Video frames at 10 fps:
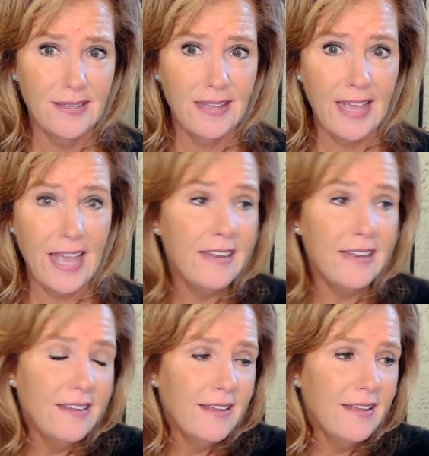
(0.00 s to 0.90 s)
And
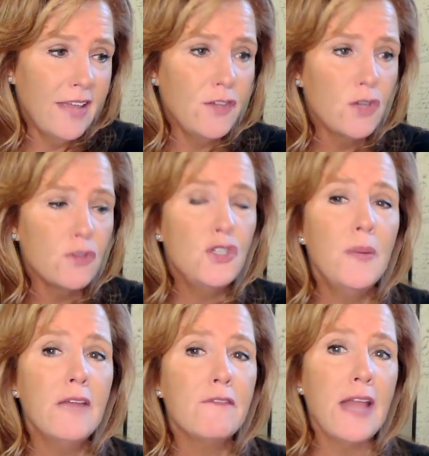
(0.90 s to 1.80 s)
if you're doing
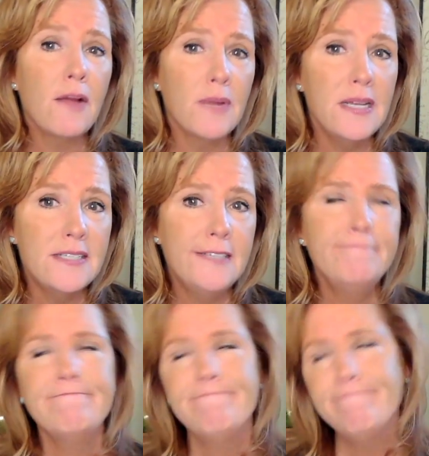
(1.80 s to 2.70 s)
it for that
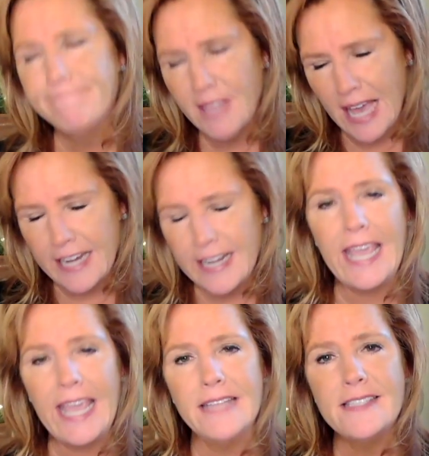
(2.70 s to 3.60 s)
reason, kind of
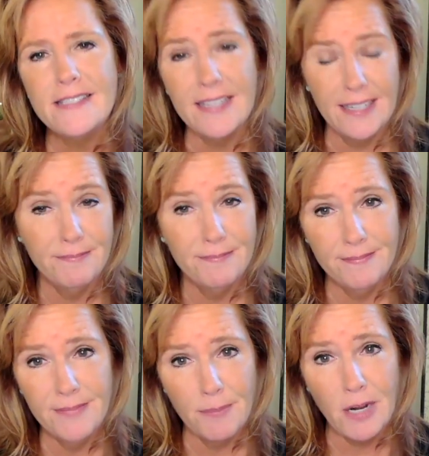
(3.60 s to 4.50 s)
negates the
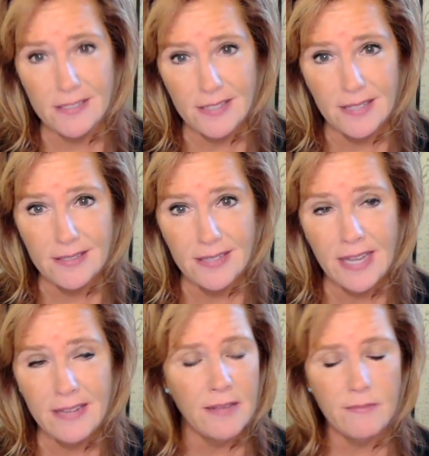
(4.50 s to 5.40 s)
process.
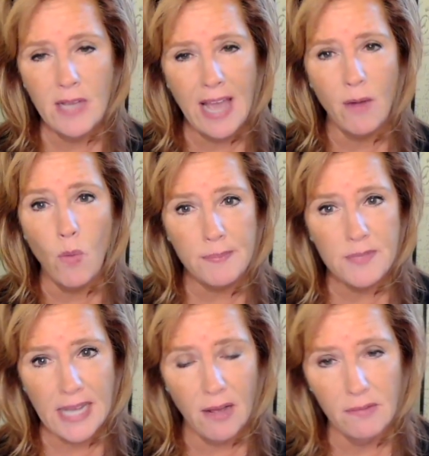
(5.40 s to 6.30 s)
It kind of wipes
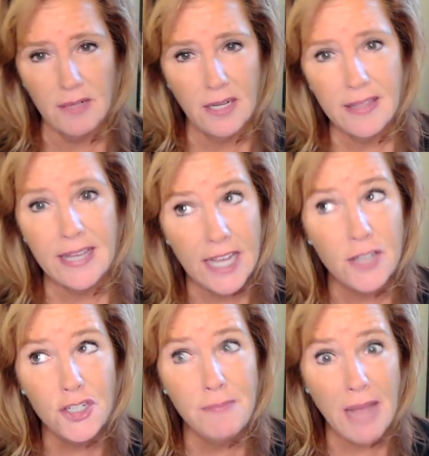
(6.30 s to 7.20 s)
out.
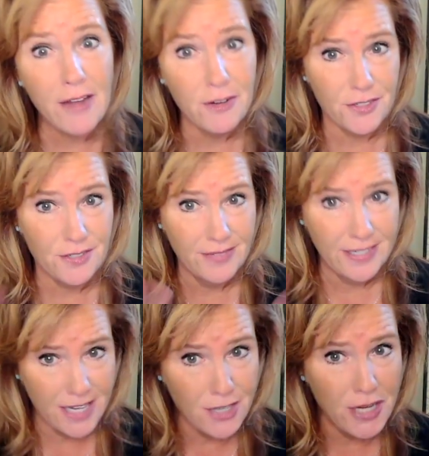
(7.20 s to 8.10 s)
Intention matters.
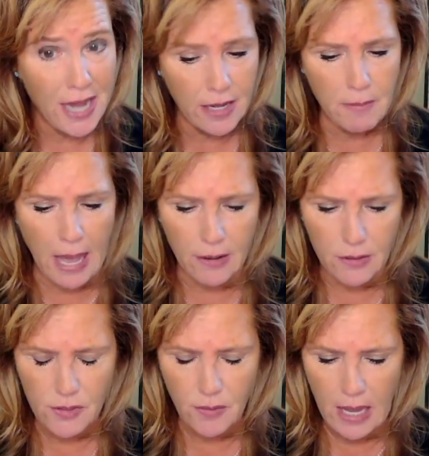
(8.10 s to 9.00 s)
Intentionality
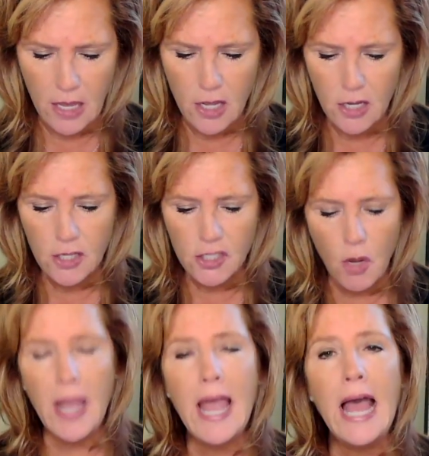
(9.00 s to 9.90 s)
matters. Okay. So
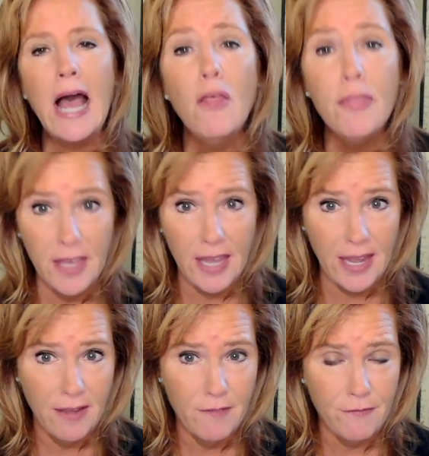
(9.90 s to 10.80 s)
a
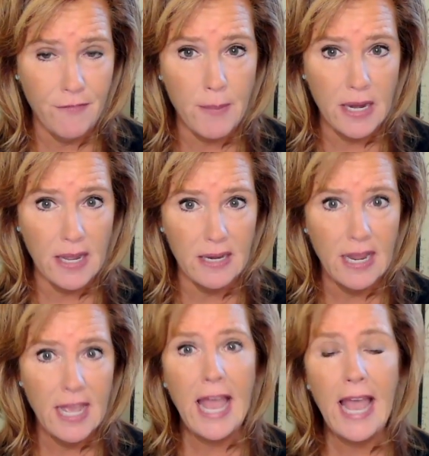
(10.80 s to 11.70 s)
healthy feminine
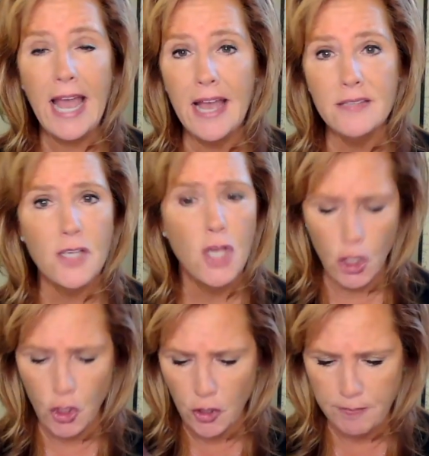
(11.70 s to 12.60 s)
has
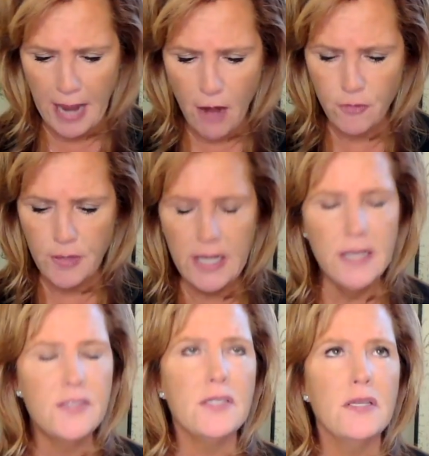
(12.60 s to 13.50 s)
good
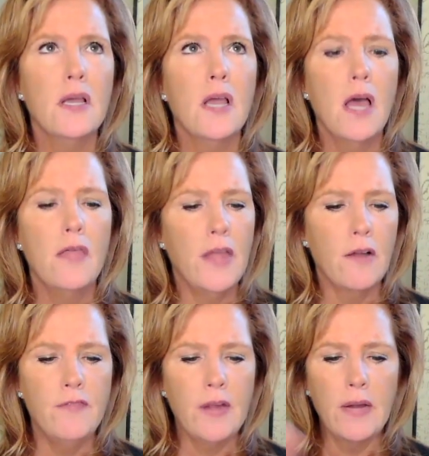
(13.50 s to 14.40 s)
boundaries.
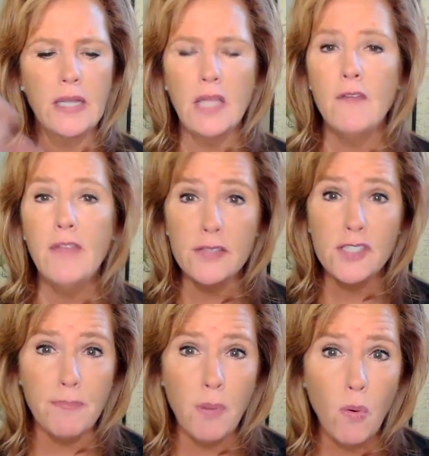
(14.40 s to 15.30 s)
They're very loving and
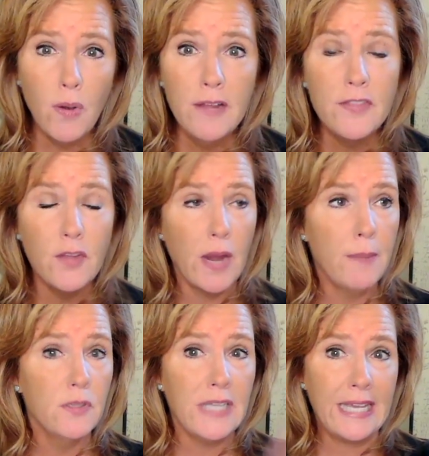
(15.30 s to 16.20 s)
supportive. They're
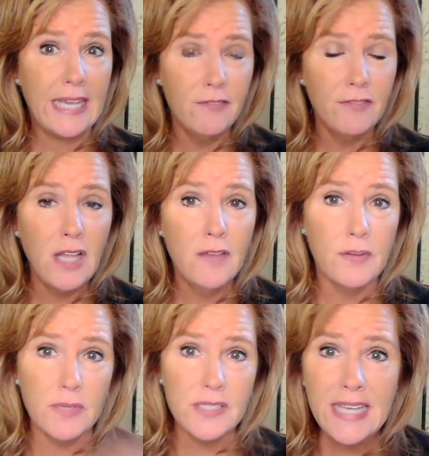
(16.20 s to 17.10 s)
able to give love
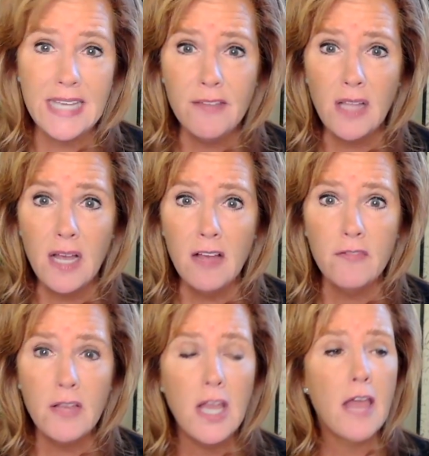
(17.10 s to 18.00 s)
and receive
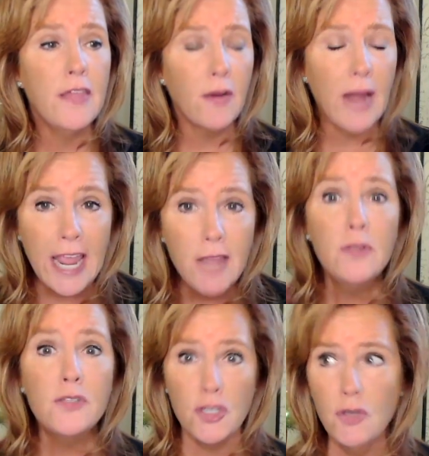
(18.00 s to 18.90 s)
love. They're
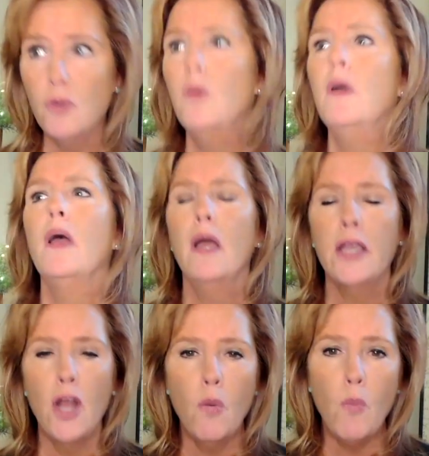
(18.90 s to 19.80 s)
able to,
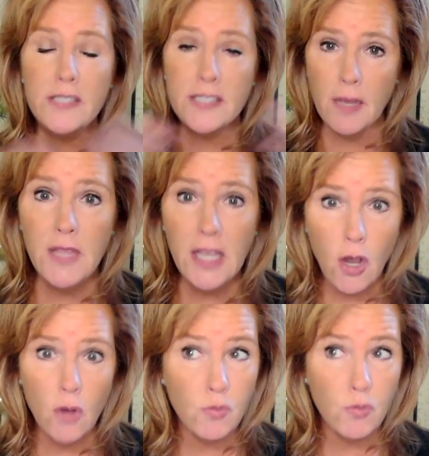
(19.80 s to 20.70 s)
when something
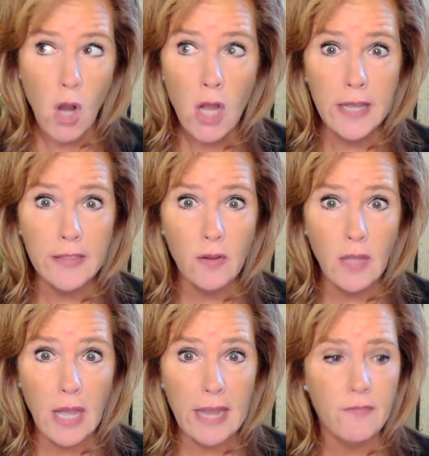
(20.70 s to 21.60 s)
goes wrong in their
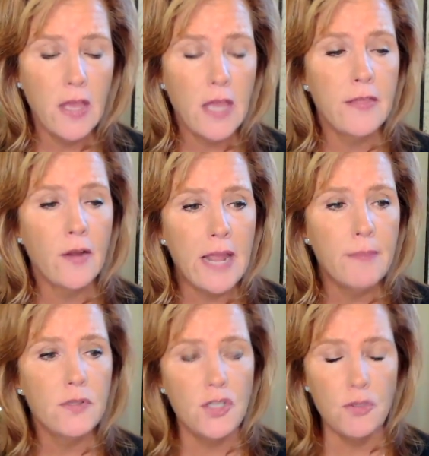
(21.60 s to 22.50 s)
life, they're
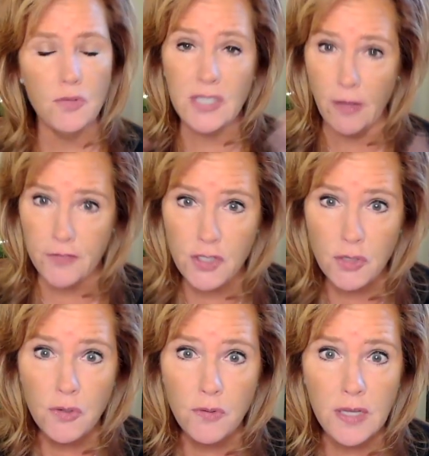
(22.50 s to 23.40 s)
able to
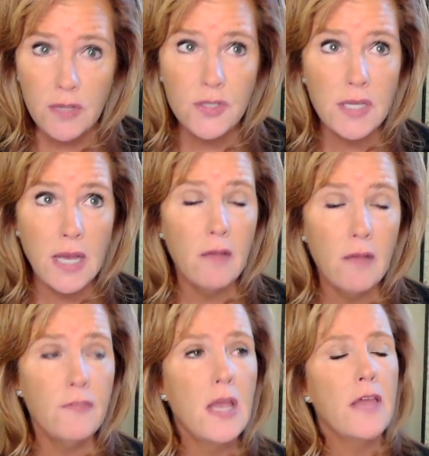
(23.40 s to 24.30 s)
self-soothe themselves.
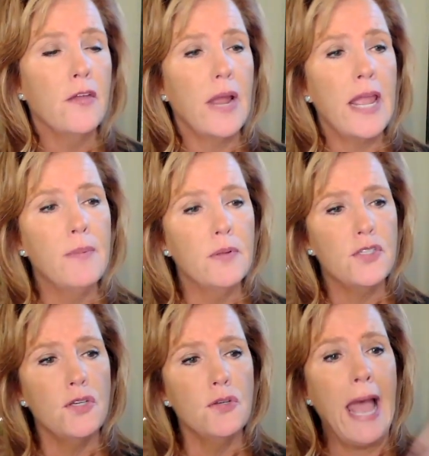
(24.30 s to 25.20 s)
They're able
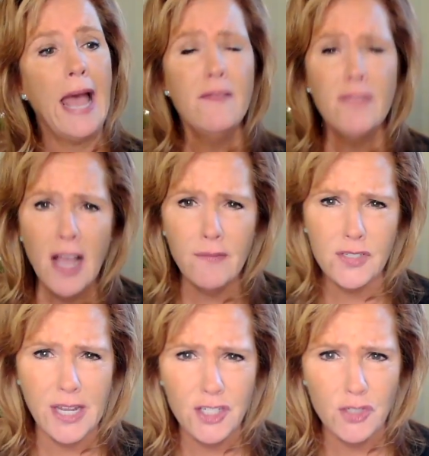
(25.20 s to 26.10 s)
to have
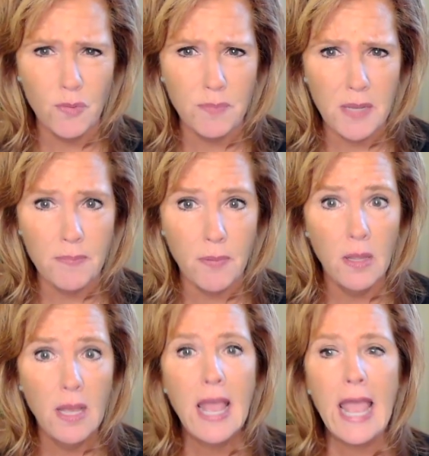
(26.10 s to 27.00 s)
conversations with
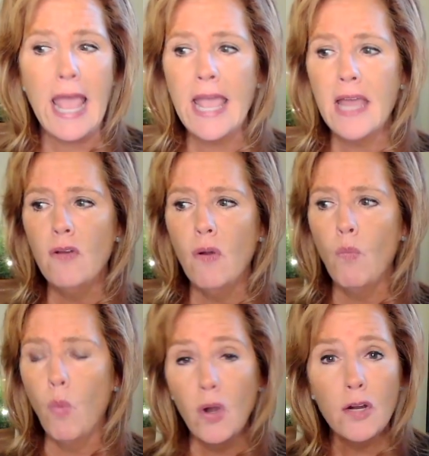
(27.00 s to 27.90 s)
people and
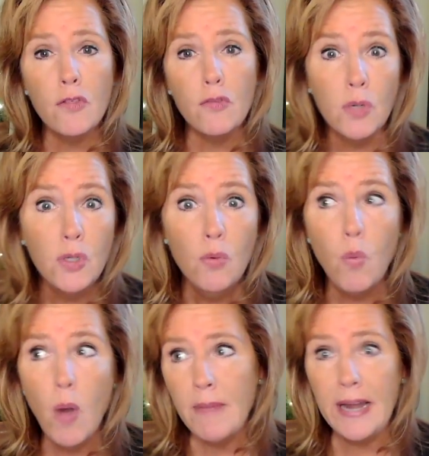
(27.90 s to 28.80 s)
work through
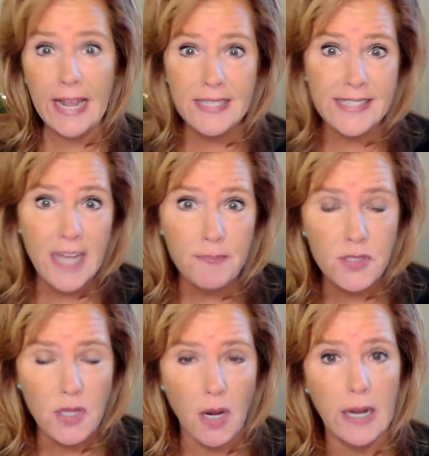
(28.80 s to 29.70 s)
what my next
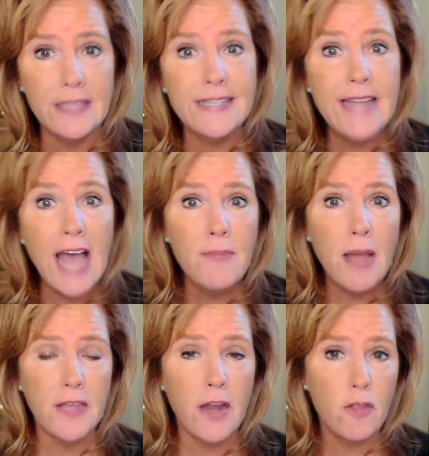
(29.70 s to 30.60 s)
steps are. It's not
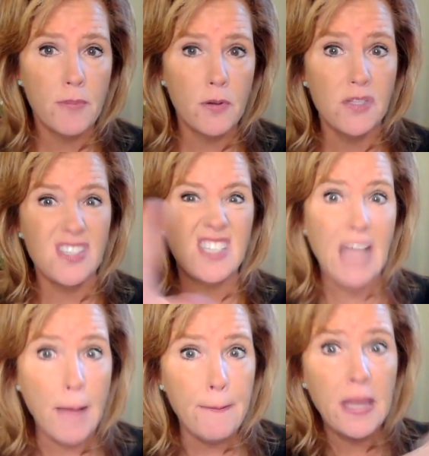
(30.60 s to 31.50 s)
about that other person
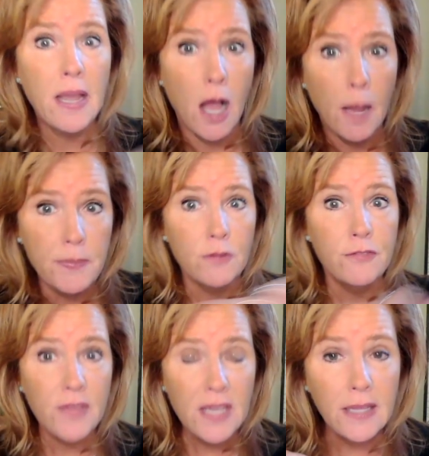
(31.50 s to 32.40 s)
sopping up your
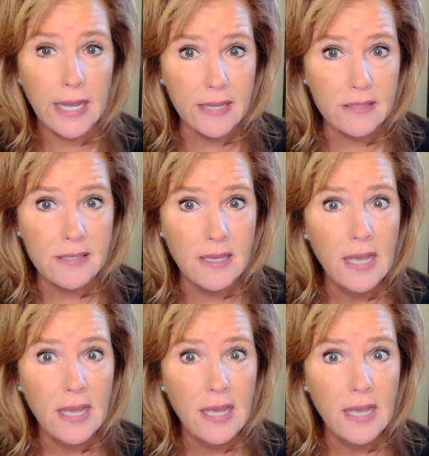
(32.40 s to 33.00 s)
feelings.